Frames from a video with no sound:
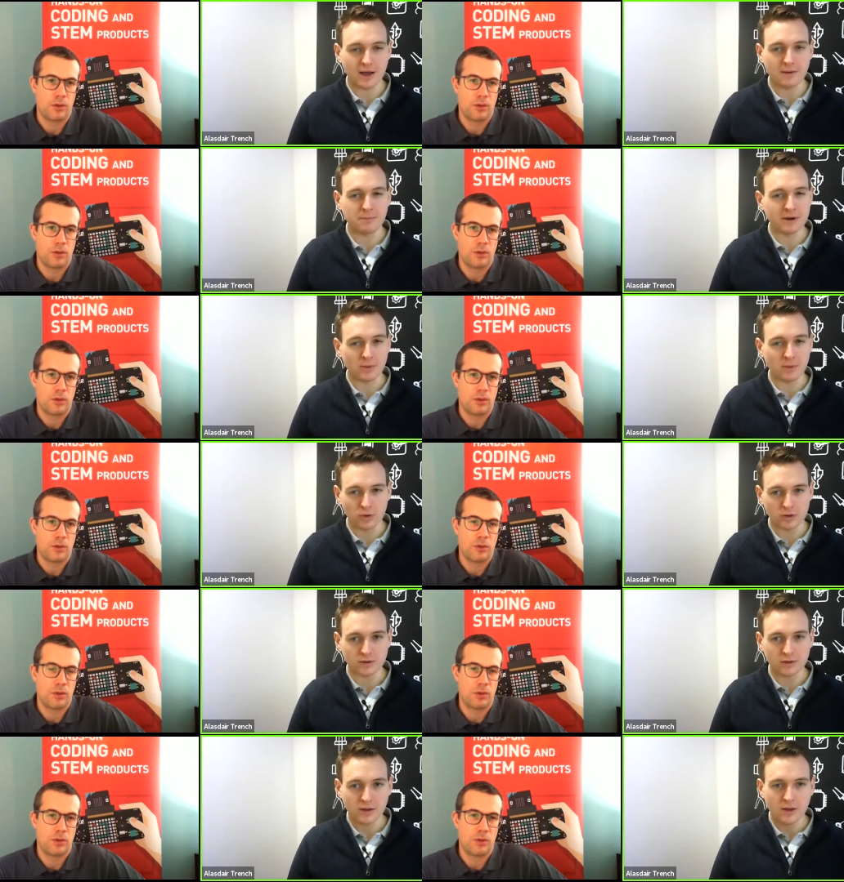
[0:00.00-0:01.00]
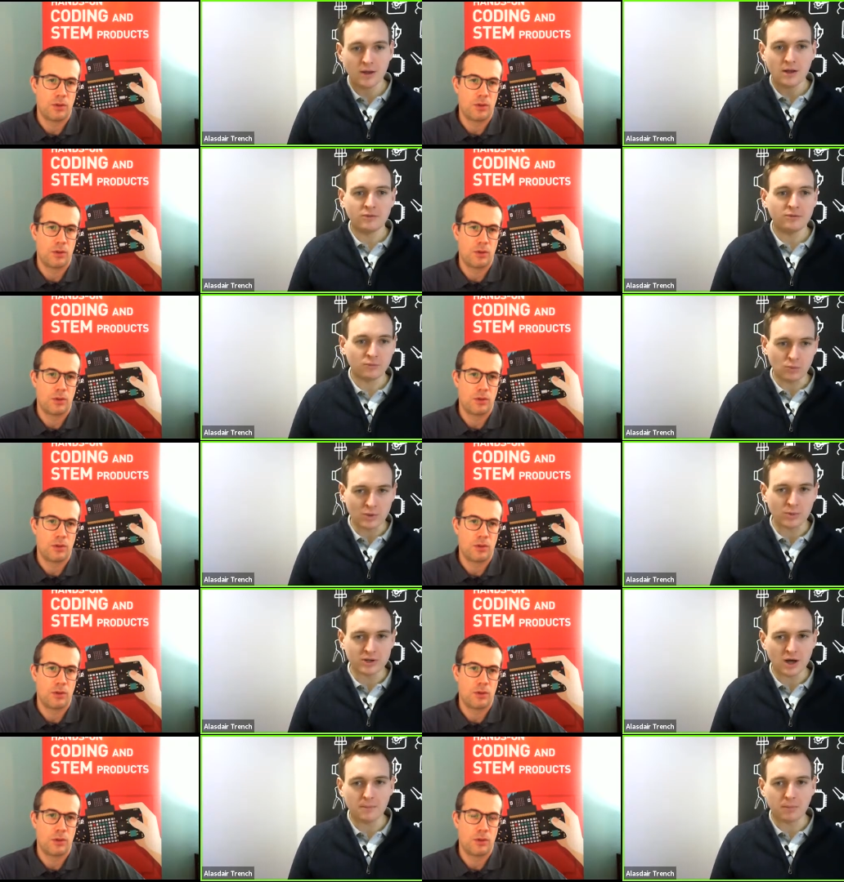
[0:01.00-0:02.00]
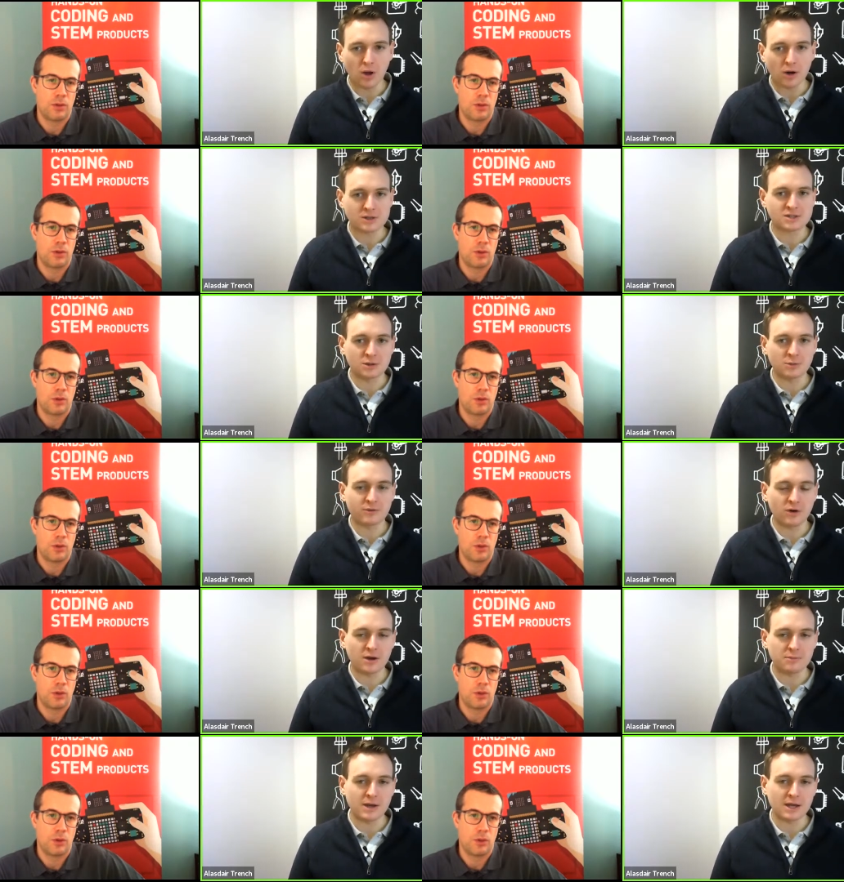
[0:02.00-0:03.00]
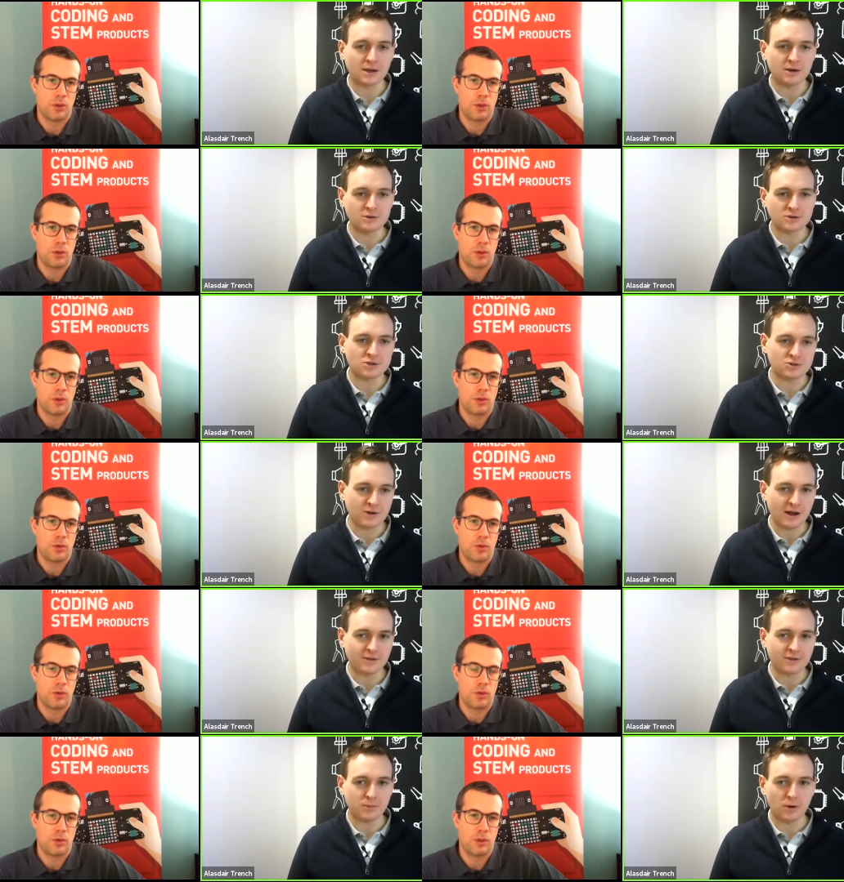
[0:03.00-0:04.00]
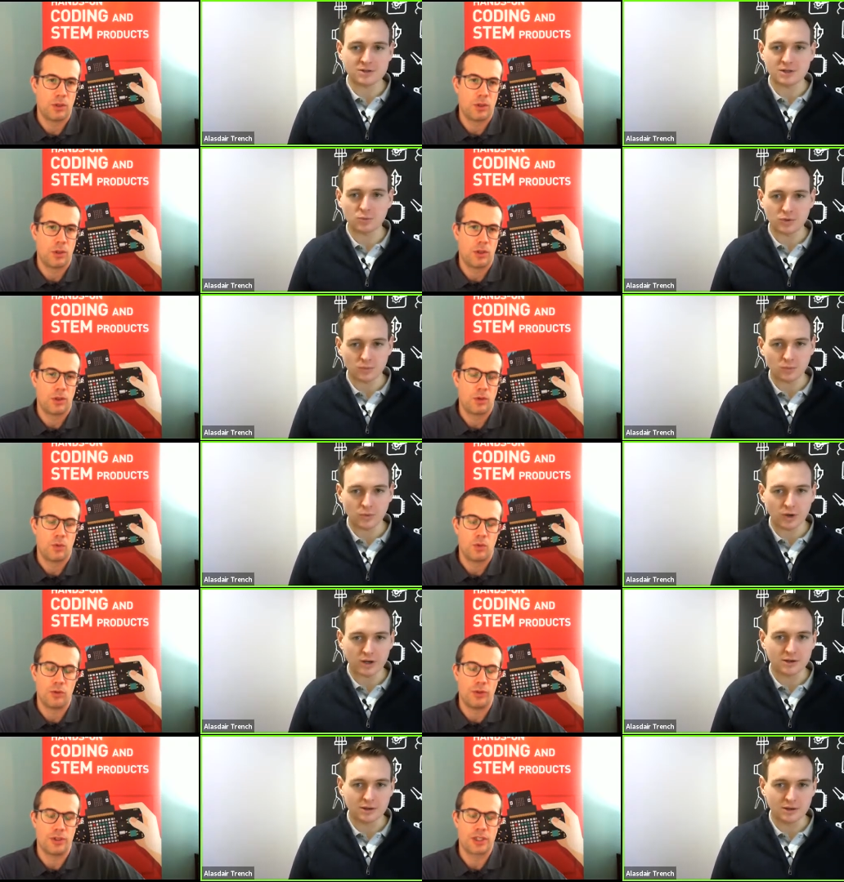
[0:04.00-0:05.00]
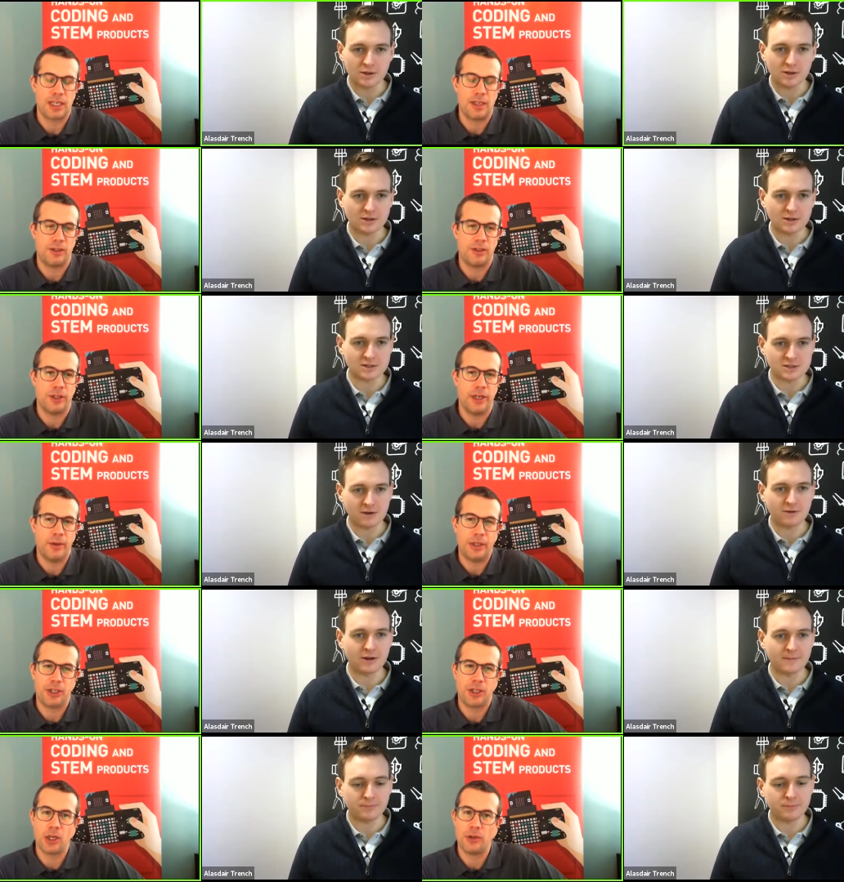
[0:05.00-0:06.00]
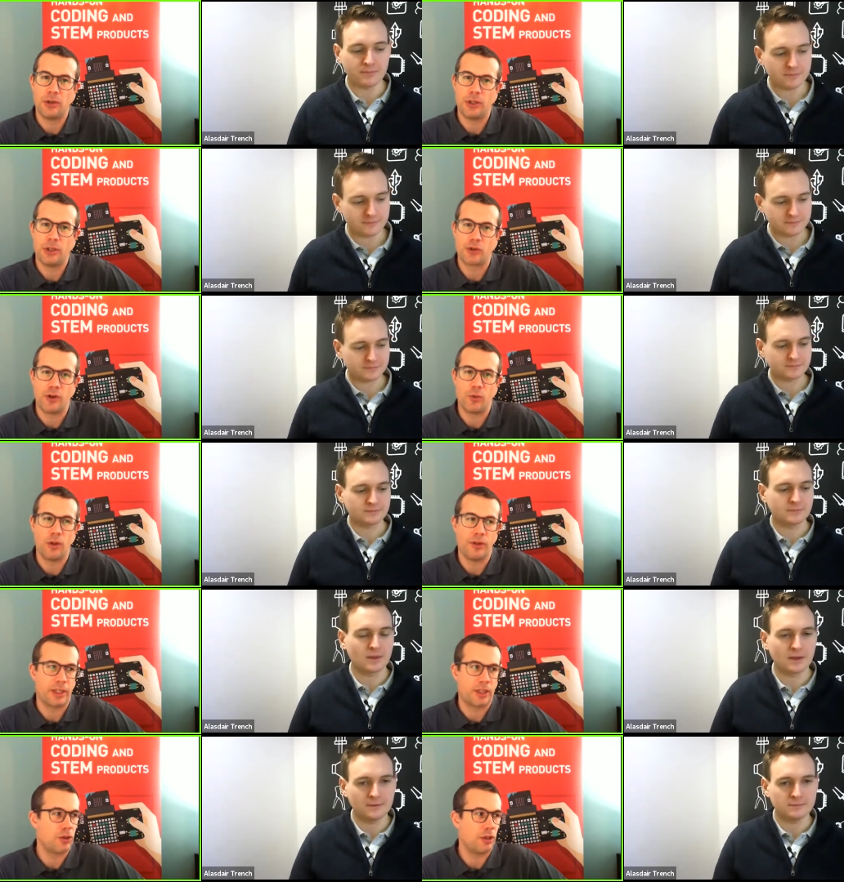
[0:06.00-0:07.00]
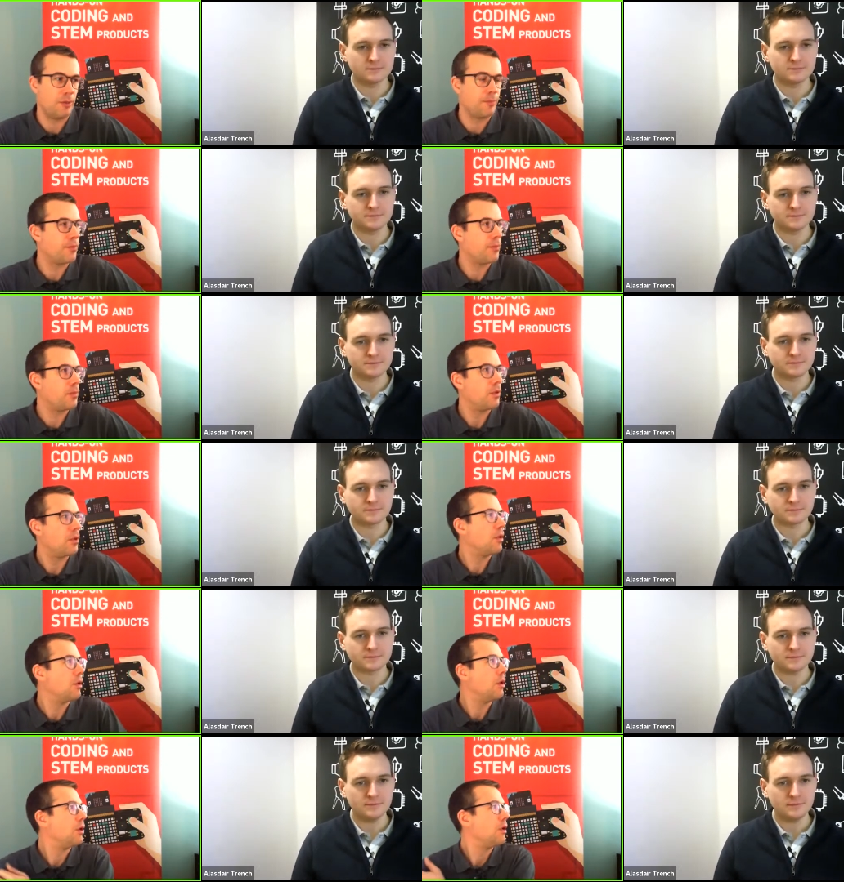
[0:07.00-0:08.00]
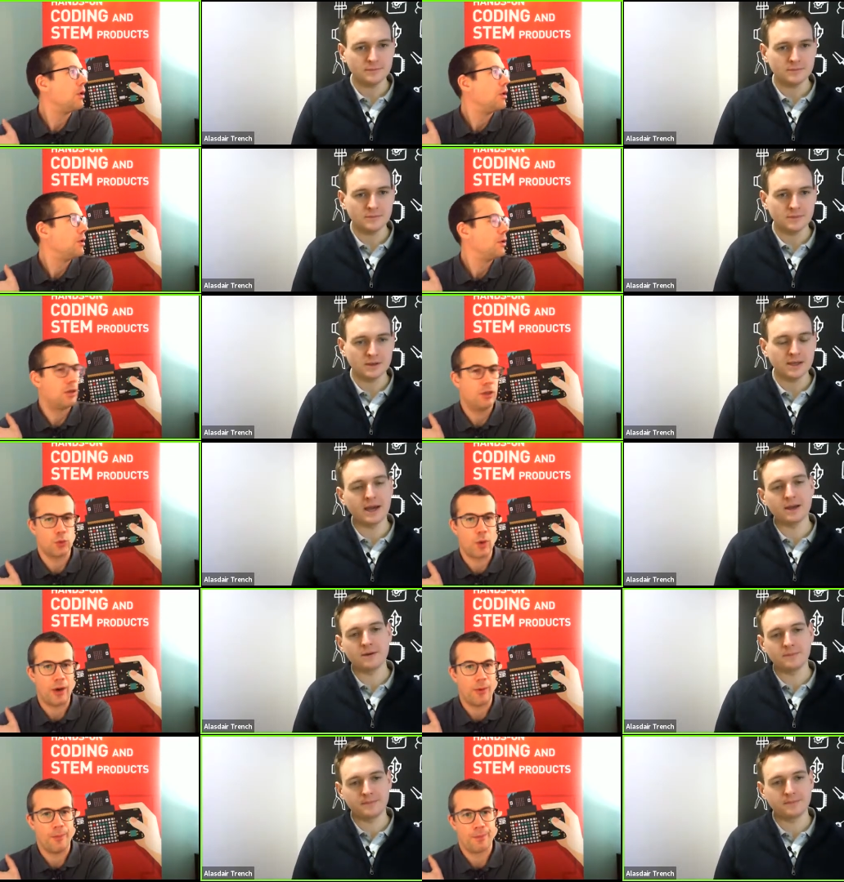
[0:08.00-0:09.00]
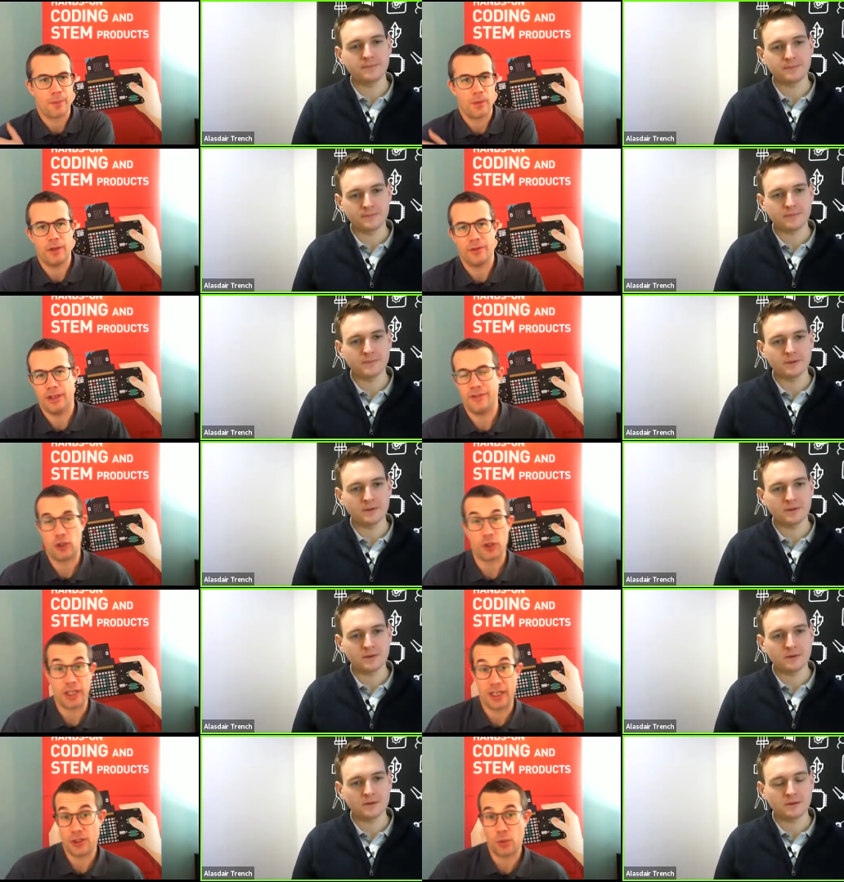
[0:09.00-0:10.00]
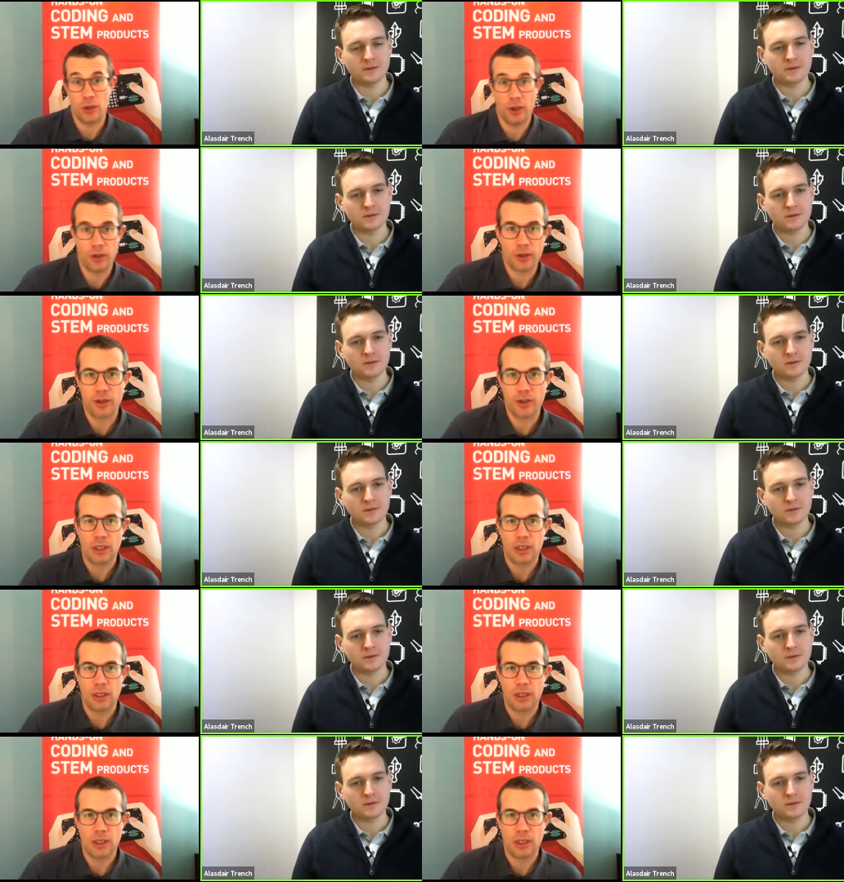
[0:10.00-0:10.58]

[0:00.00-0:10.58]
Speaker 1: that, but it wouldn't with, with, our blocks that we've got in MakeCode straight out of the box. It wouldn't work. Standard no, and
Speaker 2: you could only drive one then, couldn't you? Yeah. If you, if you could get it to work,